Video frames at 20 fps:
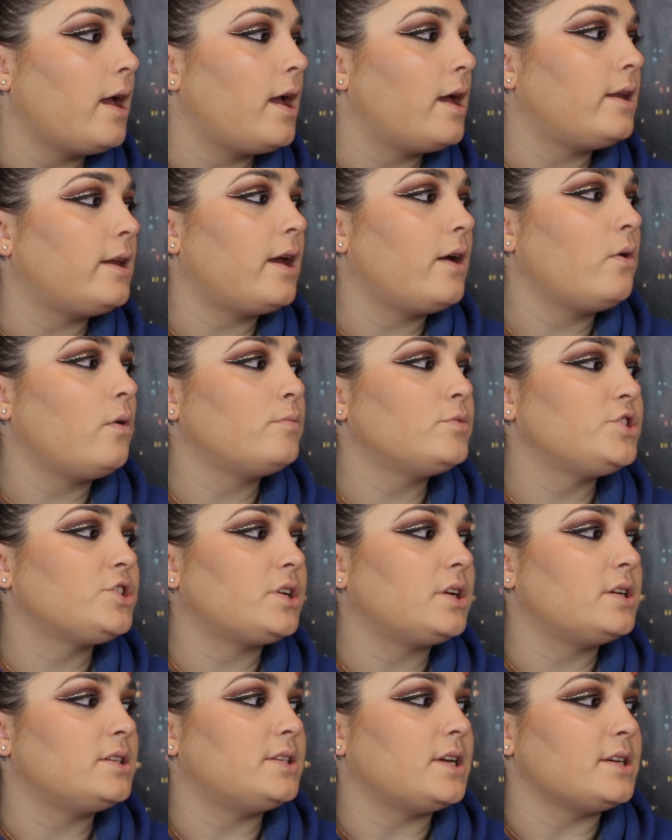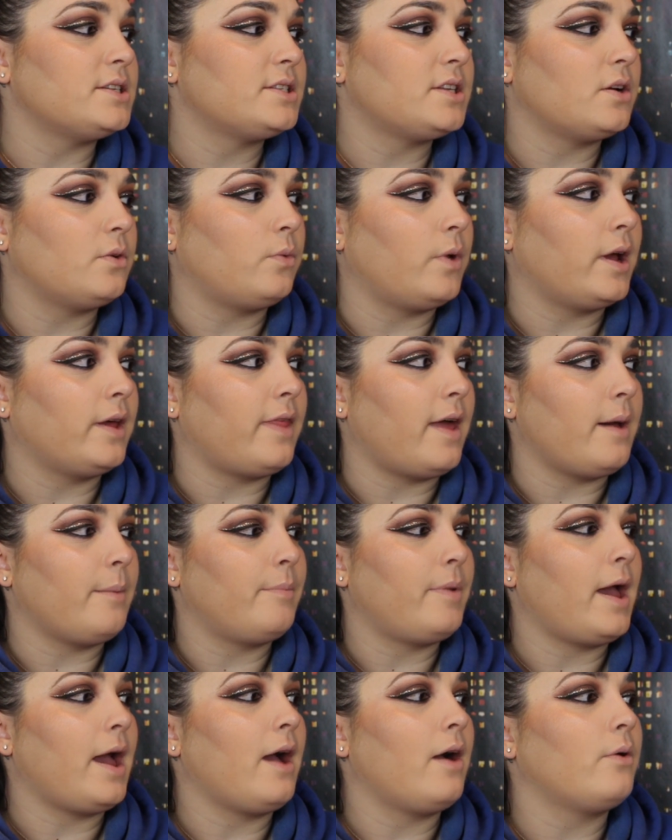And now I'm just going to dust away that
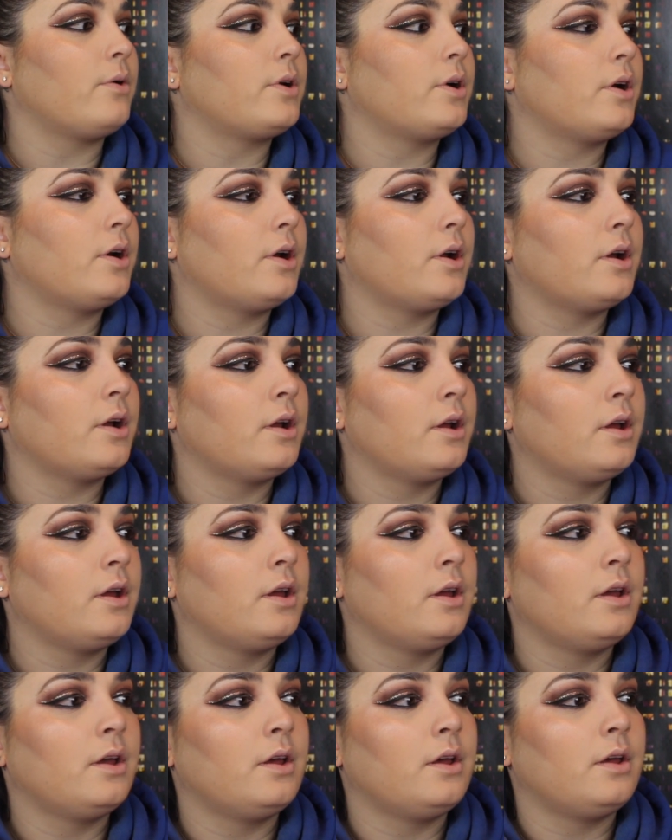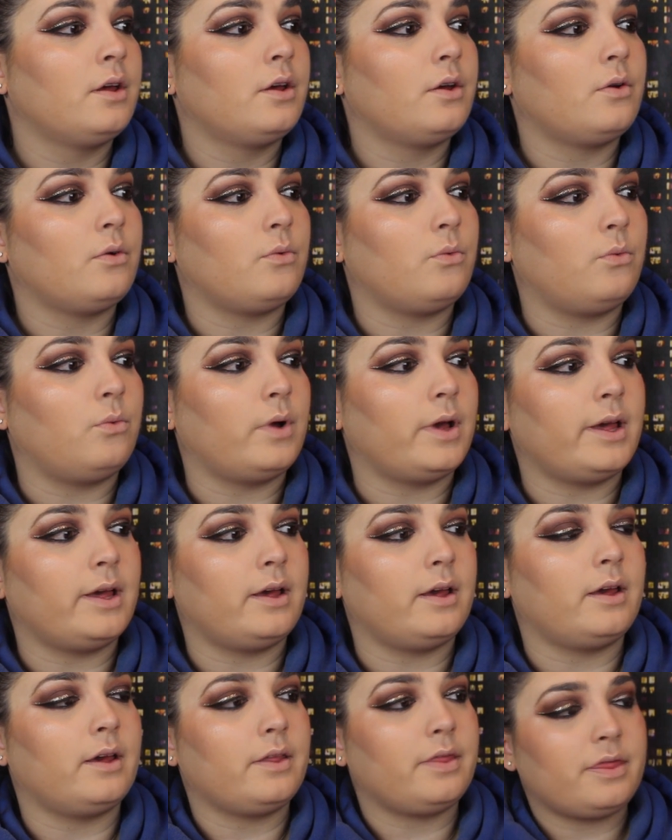powder
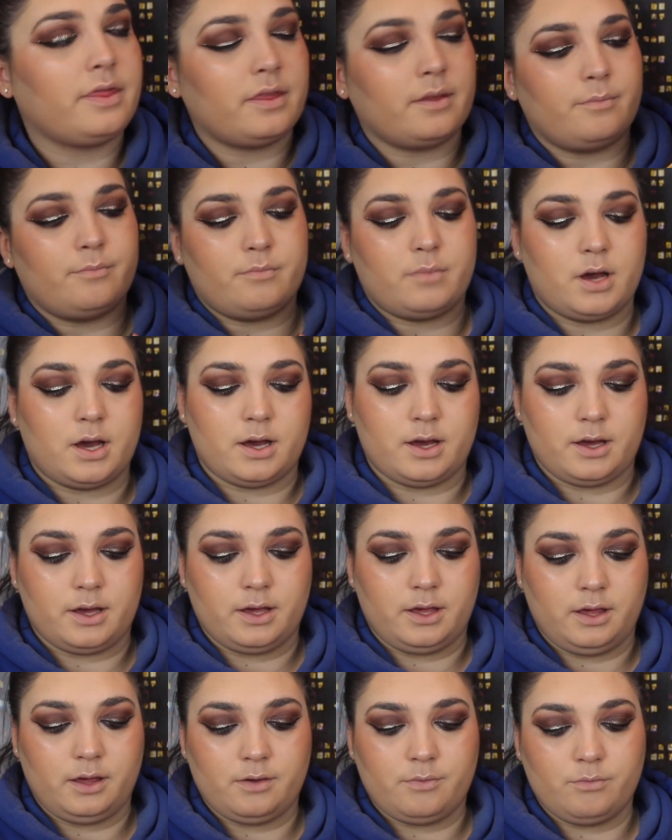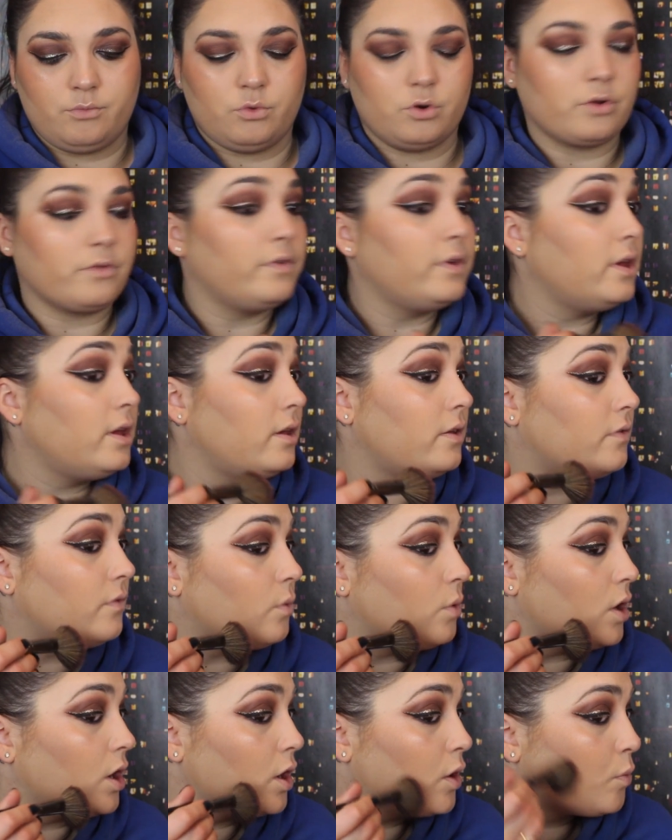with my Morphe
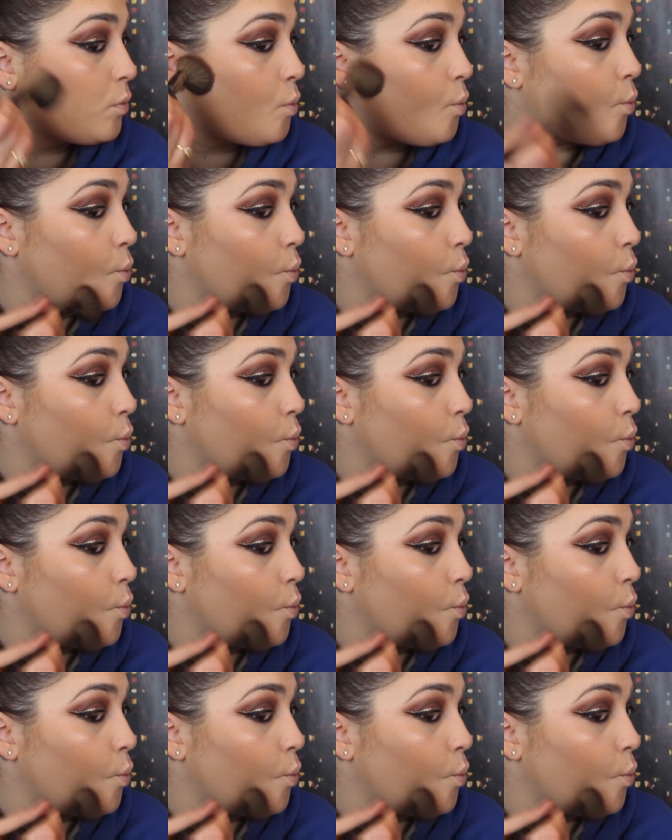E4